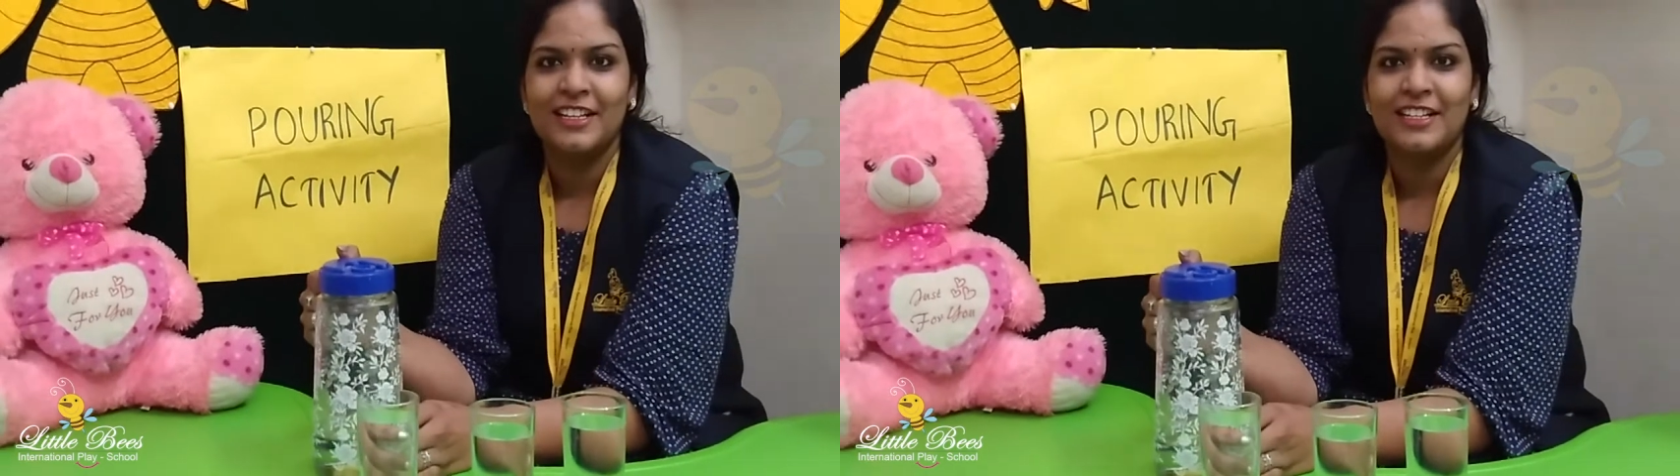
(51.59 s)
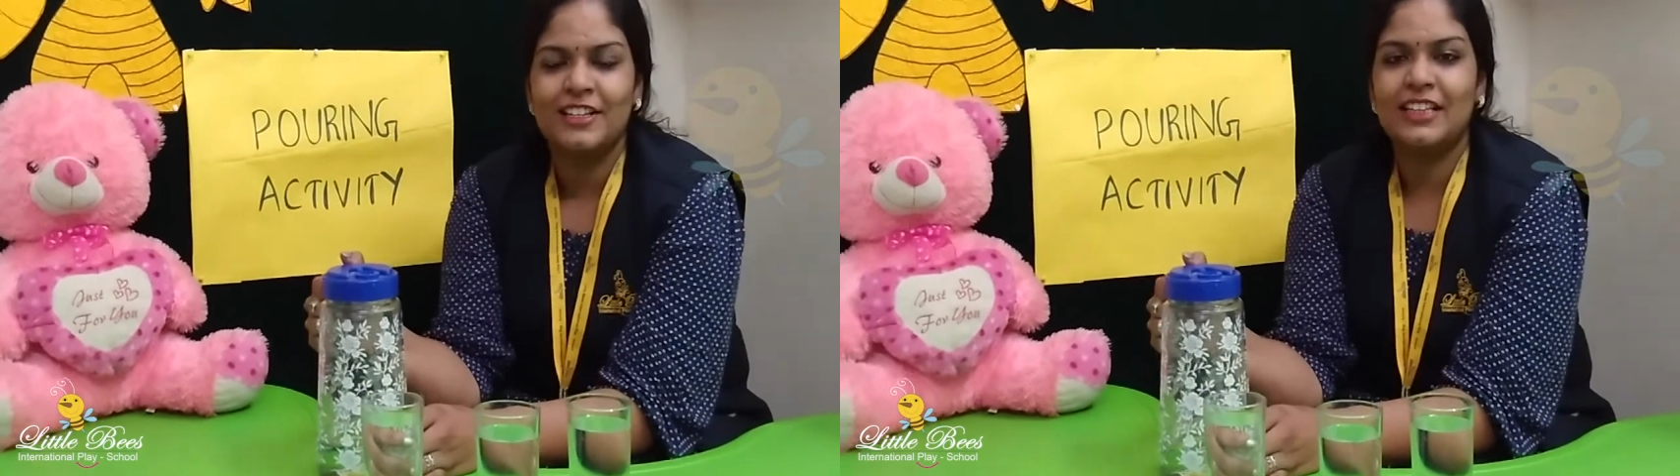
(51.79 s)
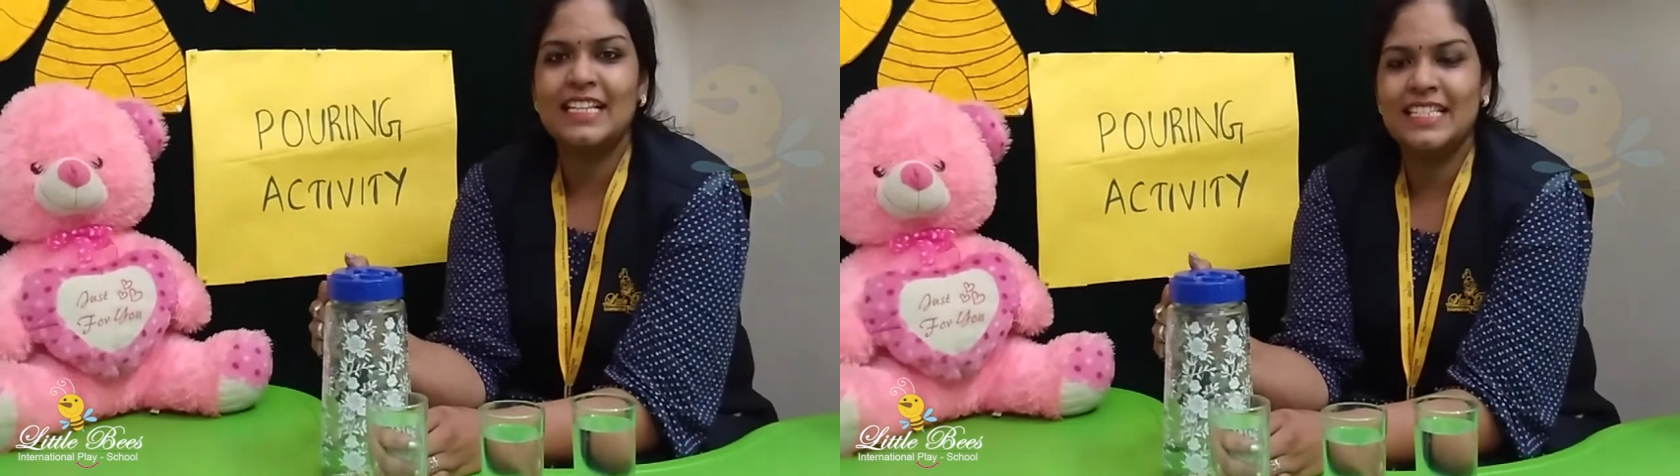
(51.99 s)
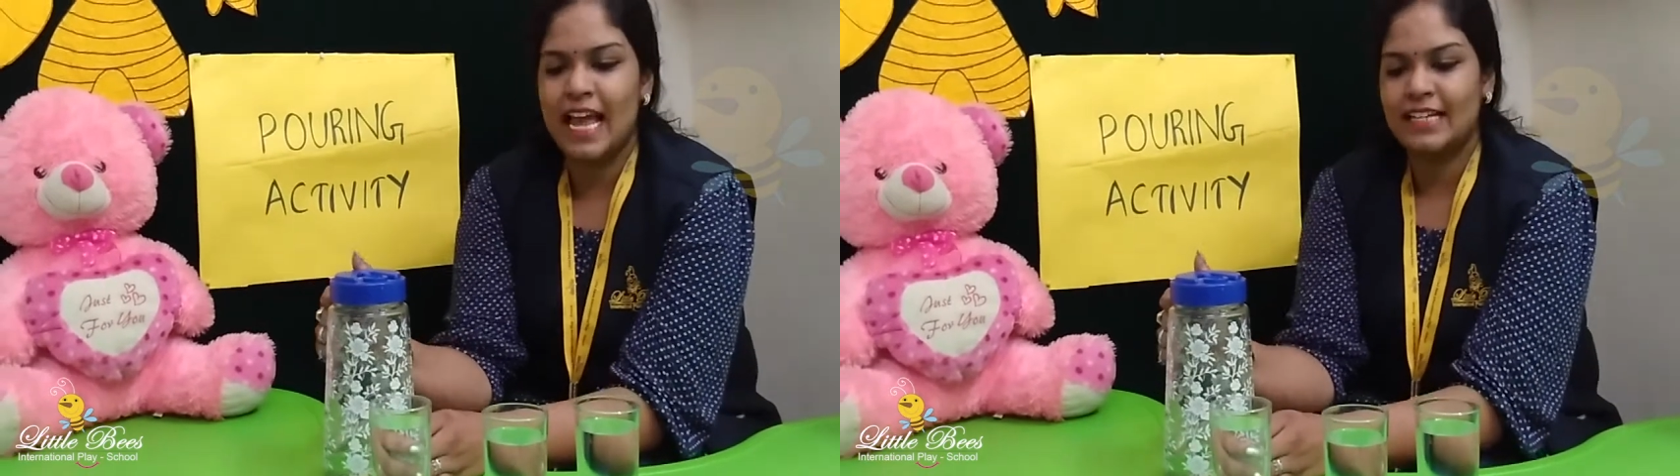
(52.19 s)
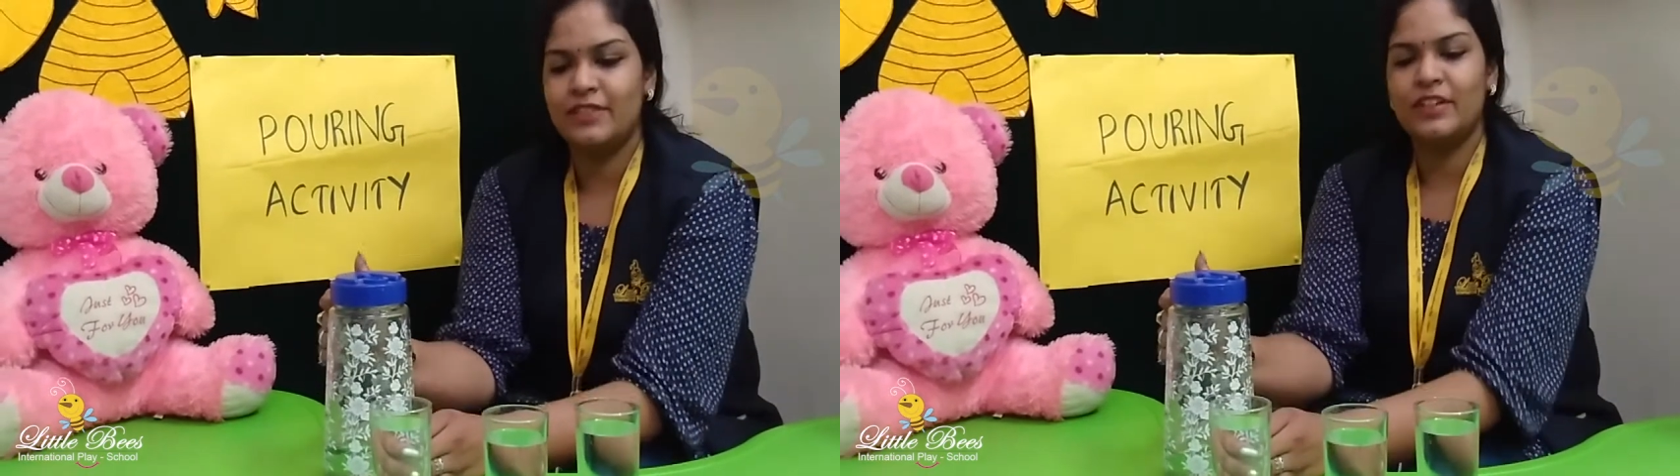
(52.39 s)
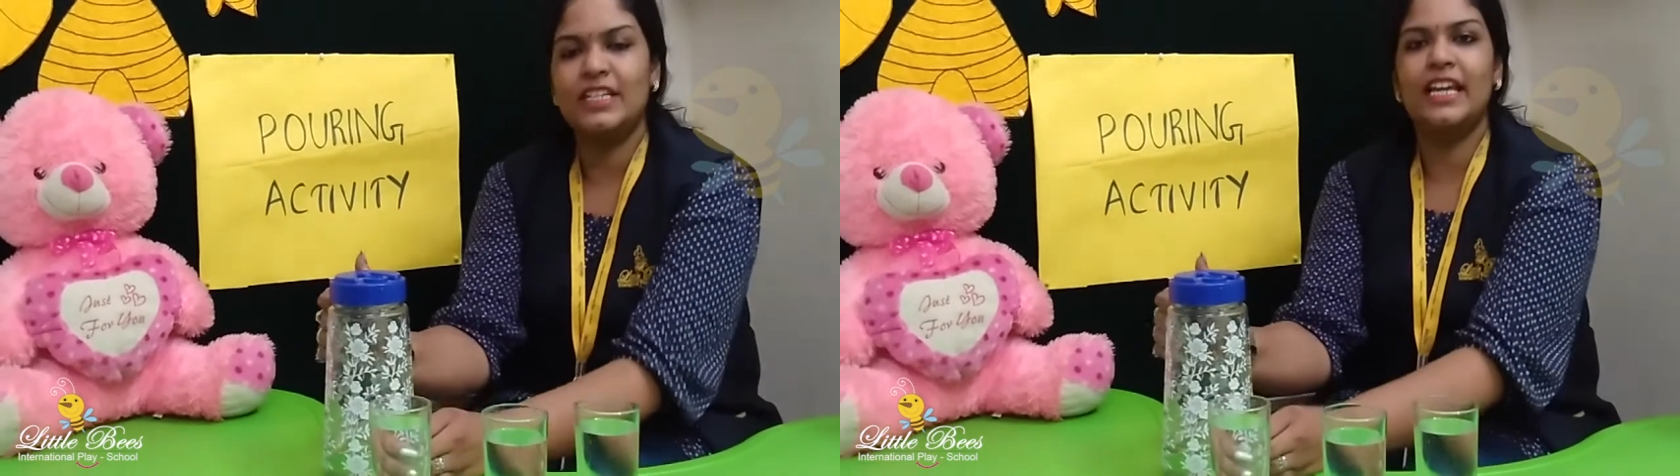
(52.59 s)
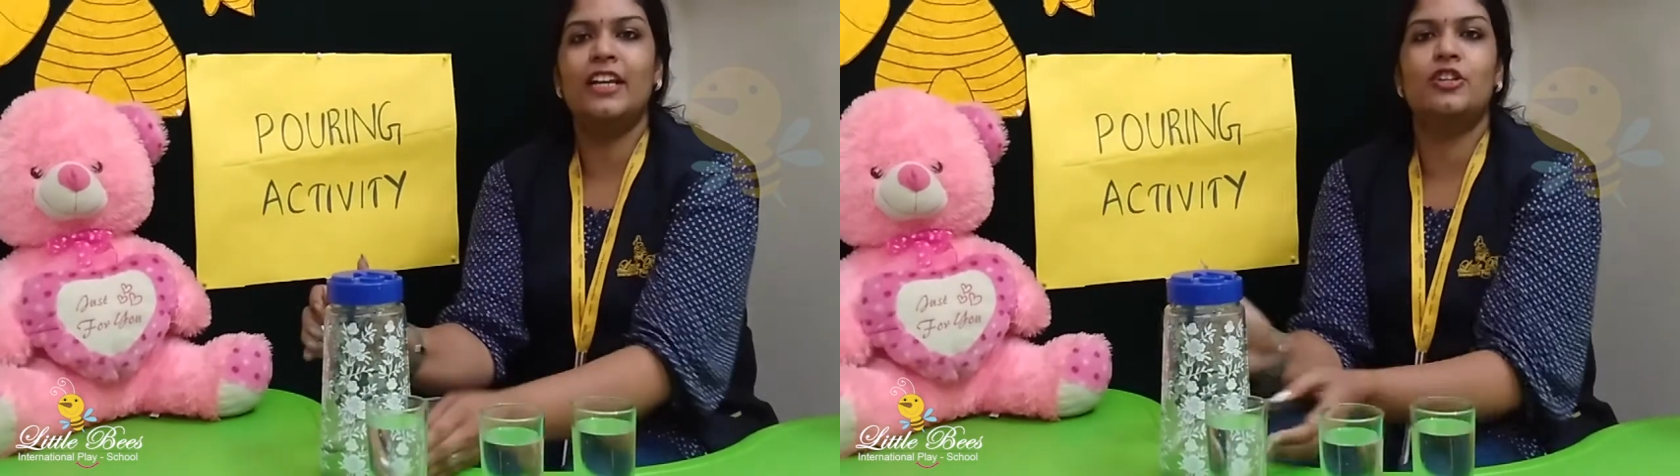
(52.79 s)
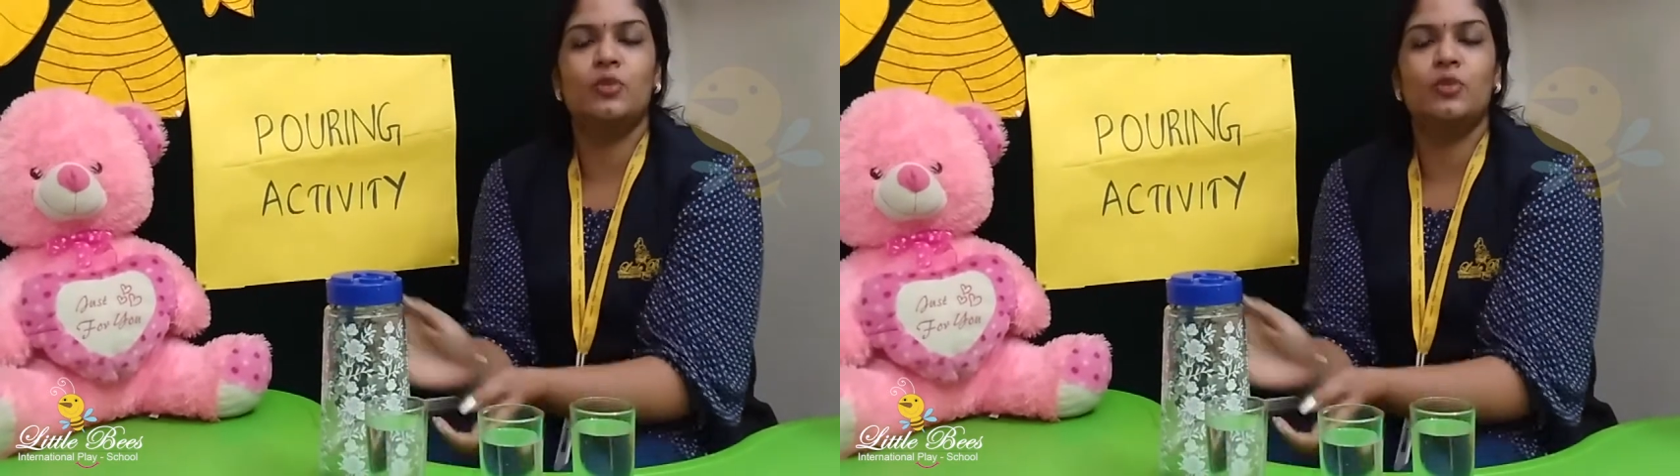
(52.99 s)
So this activity,